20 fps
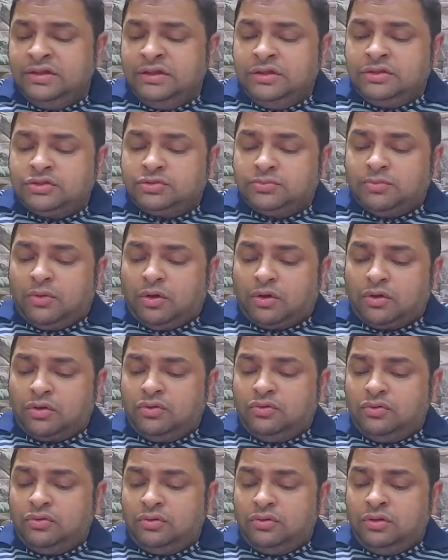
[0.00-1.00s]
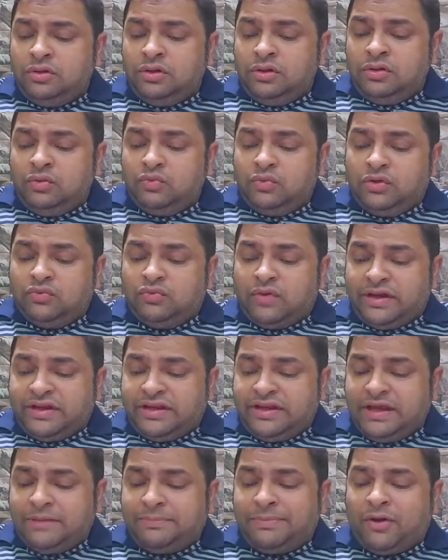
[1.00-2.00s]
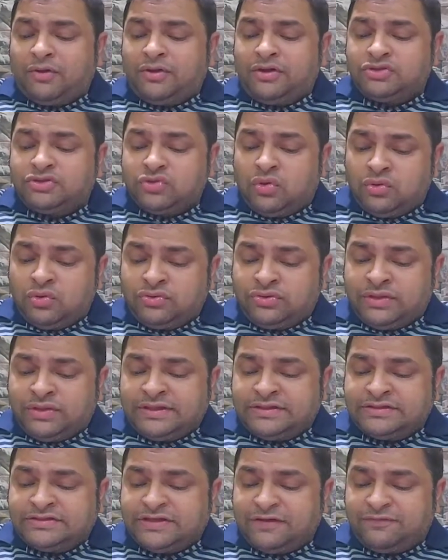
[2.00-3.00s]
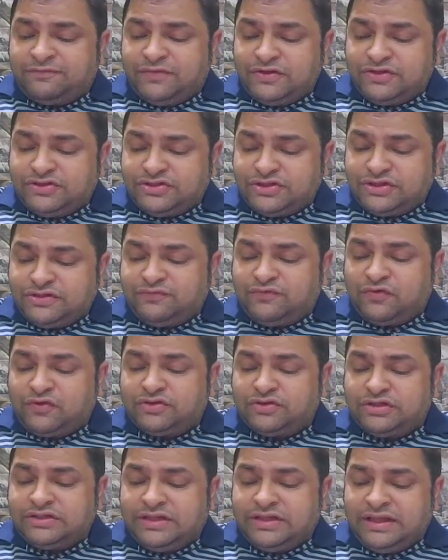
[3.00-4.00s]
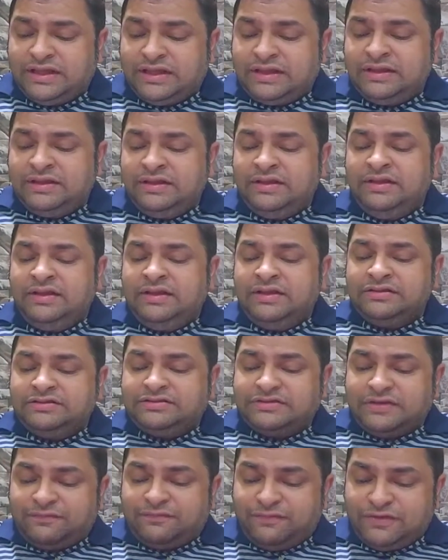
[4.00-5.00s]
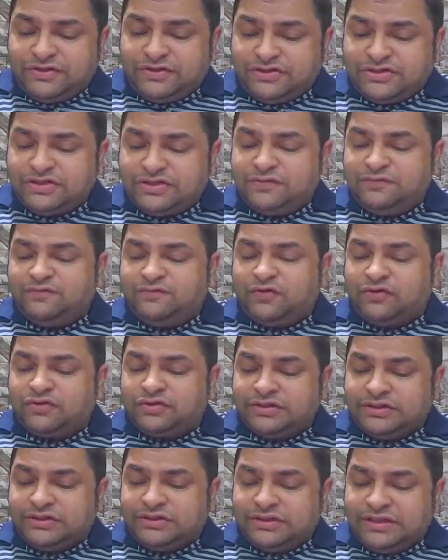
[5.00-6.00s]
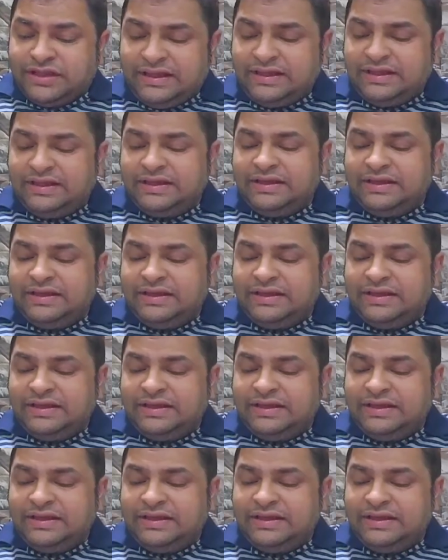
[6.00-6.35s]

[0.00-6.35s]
Tomorrow will worry about its own things. Sufficient for the day Sufficient for the day